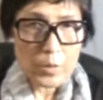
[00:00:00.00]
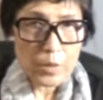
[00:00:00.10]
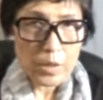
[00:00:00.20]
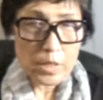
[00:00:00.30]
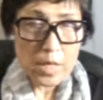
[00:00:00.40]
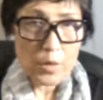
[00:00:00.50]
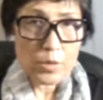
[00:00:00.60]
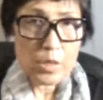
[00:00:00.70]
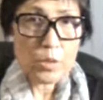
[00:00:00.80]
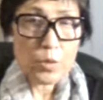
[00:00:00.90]

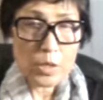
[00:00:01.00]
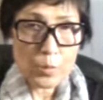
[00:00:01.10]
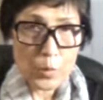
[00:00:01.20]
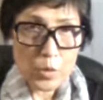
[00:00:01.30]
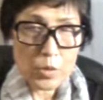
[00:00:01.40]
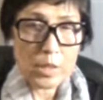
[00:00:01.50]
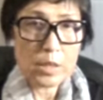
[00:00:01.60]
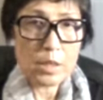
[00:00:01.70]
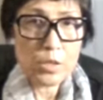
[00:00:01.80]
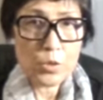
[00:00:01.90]
adult respiratory
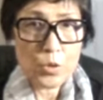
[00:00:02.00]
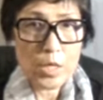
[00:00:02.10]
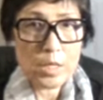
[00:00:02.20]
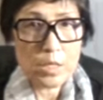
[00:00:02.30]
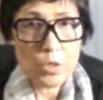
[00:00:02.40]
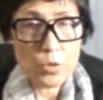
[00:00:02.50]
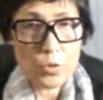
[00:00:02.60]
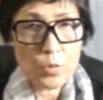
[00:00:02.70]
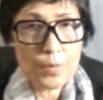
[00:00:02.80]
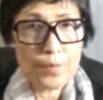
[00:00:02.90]
distress
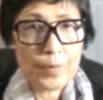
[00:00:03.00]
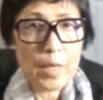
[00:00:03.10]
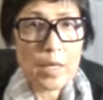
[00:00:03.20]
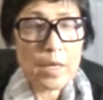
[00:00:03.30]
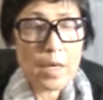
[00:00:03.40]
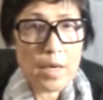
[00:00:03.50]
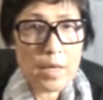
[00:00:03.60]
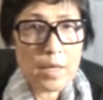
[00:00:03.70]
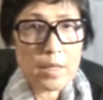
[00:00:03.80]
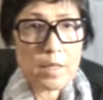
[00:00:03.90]
syndrome,
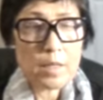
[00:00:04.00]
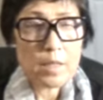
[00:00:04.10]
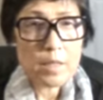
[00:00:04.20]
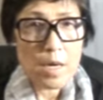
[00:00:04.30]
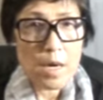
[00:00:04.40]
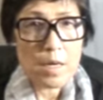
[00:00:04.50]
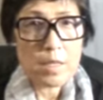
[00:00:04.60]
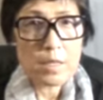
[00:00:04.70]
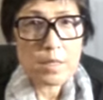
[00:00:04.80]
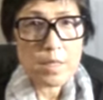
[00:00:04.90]

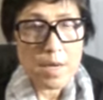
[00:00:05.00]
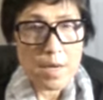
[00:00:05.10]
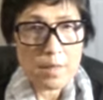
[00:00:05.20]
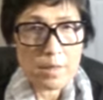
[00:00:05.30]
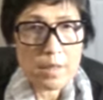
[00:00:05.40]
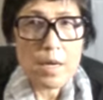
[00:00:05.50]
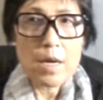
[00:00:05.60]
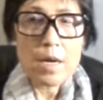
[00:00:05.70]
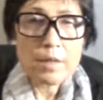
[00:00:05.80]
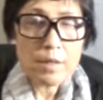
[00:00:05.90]
ARDS.
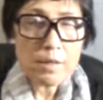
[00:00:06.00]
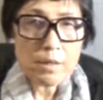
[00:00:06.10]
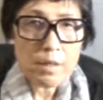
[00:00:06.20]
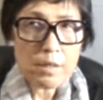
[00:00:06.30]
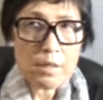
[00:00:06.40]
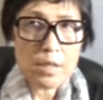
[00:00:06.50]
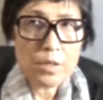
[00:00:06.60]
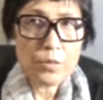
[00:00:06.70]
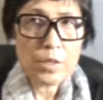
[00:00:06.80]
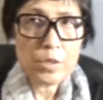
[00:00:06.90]
This
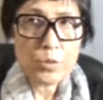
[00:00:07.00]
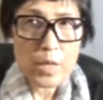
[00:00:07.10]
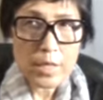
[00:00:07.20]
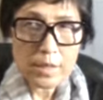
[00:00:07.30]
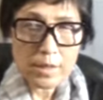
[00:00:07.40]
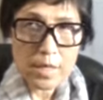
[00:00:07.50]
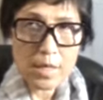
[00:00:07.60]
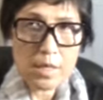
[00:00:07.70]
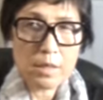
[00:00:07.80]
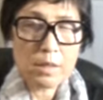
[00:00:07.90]
disease was
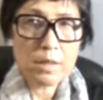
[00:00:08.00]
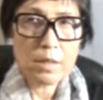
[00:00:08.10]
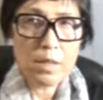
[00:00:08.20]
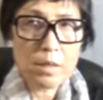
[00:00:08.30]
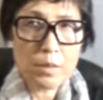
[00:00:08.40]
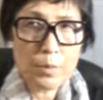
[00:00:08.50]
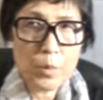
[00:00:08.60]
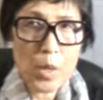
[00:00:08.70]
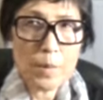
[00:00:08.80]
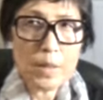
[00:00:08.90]
recognized
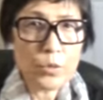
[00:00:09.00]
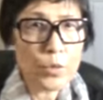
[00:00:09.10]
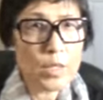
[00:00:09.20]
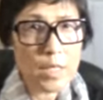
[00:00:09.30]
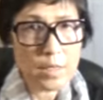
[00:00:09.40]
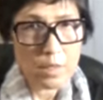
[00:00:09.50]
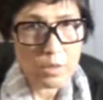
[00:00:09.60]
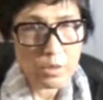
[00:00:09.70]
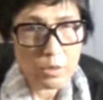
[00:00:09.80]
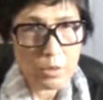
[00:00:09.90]
probably 3
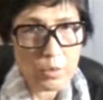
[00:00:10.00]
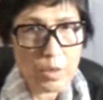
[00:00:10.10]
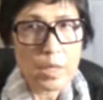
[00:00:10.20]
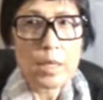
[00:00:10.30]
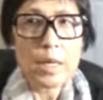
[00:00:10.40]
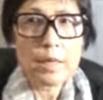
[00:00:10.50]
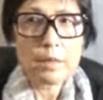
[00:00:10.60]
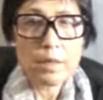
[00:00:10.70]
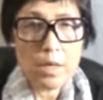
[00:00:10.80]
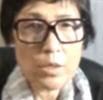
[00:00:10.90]
decades ago. At
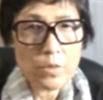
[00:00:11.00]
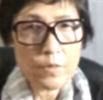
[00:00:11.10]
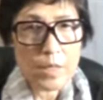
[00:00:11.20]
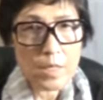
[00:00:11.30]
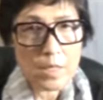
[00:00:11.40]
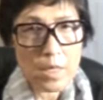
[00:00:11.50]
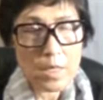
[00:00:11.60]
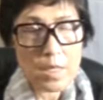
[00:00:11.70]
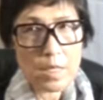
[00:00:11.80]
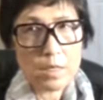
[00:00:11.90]
the end of
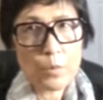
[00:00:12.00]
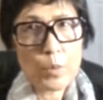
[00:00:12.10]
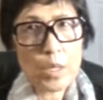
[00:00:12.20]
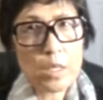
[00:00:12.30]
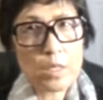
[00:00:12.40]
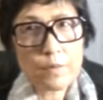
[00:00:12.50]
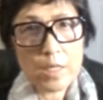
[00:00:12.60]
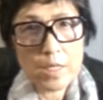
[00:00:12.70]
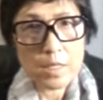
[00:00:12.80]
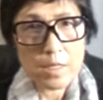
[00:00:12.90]
1980s and beginning of
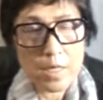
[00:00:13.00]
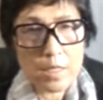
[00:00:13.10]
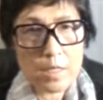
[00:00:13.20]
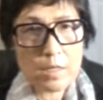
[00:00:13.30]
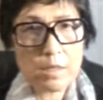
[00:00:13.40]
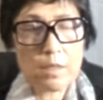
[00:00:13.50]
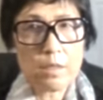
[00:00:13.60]
1990s,